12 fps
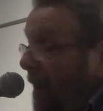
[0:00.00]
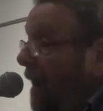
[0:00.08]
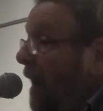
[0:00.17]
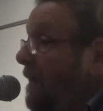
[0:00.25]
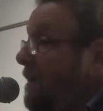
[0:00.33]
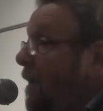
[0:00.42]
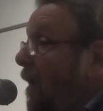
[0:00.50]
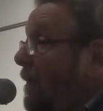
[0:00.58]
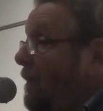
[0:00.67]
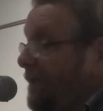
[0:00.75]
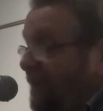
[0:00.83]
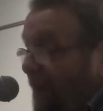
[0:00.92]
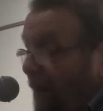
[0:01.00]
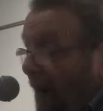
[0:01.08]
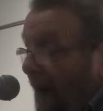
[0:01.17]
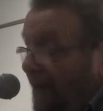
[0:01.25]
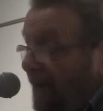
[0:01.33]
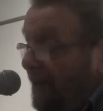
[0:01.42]
I nodded to
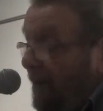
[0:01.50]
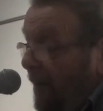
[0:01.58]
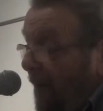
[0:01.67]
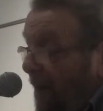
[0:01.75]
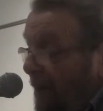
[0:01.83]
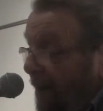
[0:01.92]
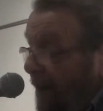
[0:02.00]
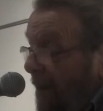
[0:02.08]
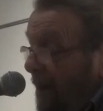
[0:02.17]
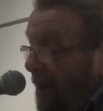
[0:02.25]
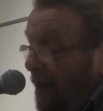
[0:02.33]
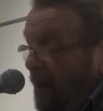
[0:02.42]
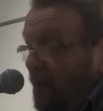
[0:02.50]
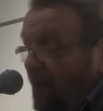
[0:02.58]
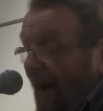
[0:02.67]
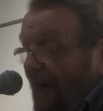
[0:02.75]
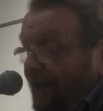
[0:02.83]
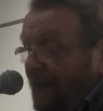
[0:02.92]
Brendan the barman, who
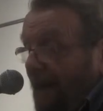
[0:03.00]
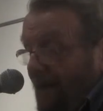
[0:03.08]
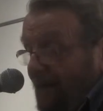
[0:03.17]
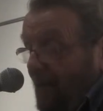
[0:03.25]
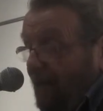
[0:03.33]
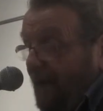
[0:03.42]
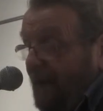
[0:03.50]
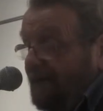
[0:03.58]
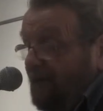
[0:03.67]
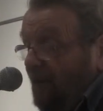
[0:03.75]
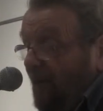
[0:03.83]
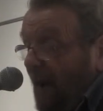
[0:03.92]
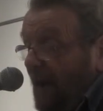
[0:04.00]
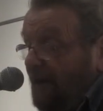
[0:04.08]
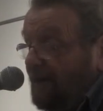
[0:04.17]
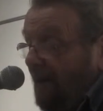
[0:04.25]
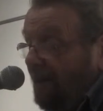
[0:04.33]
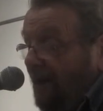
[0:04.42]
rapidly replaced
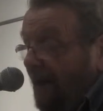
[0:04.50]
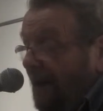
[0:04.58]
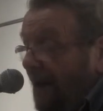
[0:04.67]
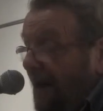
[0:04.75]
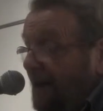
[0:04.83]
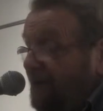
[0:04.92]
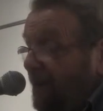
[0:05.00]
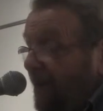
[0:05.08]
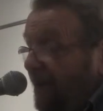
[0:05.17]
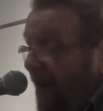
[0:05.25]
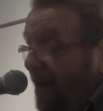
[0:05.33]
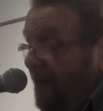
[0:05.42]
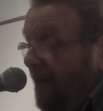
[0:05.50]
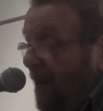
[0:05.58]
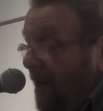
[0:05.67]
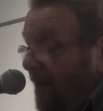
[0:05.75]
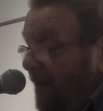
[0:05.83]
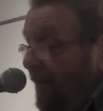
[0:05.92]
O'Reilly's empty glass with
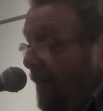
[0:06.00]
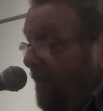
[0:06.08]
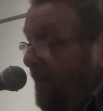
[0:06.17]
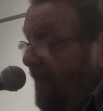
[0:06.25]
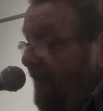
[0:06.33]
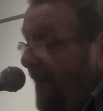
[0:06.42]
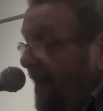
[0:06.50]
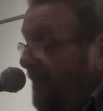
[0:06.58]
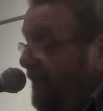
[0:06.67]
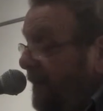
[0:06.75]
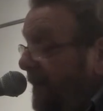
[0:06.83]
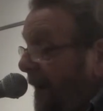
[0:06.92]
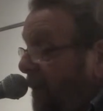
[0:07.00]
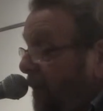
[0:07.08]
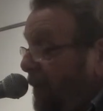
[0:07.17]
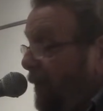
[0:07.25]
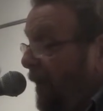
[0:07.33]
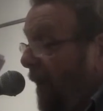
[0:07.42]
another full of the velvet
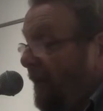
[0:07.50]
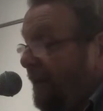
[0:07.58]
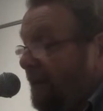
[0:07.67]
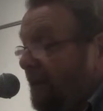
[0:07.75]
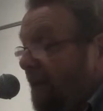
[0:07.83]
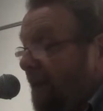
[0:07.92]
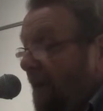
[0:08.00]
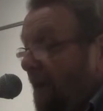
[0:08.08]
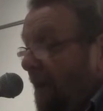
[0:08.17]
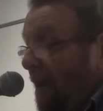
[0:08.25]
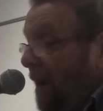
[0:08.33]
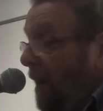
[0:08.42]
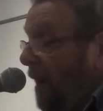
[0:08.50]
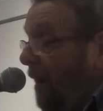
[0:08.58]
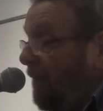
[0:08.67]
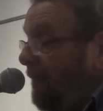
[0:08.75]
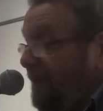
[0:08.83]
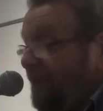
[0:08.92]
liquid product
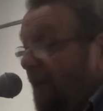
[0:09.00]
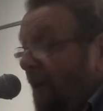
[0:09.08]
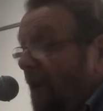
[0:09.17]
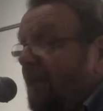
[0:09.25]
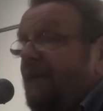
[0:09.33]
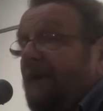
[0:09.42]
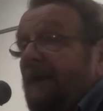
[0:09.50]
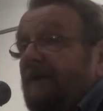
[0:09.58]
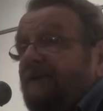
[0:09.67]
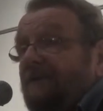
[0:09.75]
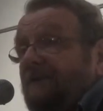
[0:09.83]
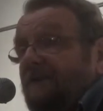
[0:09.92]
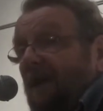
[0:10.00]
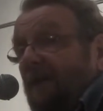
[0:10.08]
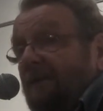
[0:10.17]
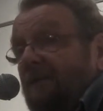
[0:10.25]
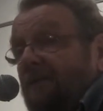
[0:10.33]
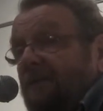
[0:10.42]
of Mr. Arthur Guinness &
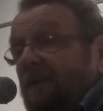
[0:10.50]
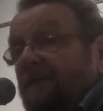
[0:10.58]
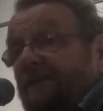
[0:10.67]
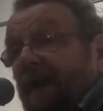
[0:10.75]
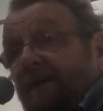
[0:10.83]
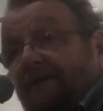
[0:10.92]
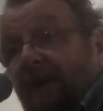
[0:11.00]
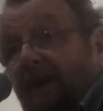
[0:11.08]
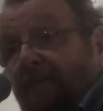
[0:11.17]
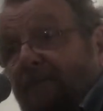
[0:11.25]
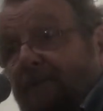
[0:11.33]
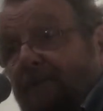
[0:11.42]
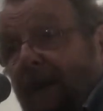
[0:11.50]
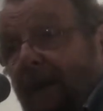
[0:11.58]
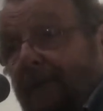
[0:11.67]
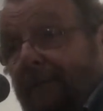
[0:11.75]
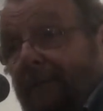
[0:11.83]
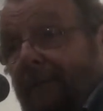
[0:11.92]
Sons, St. James's
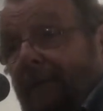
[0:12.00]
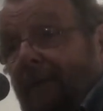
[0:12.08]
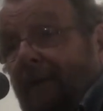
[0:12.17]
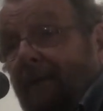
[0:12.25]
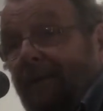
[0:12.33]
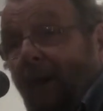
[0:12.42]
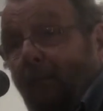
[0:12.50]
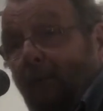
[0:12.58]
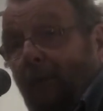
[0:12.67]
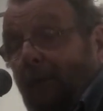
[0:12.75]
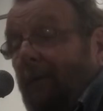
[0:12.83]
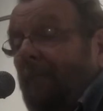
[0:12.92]
Gate, Dublin.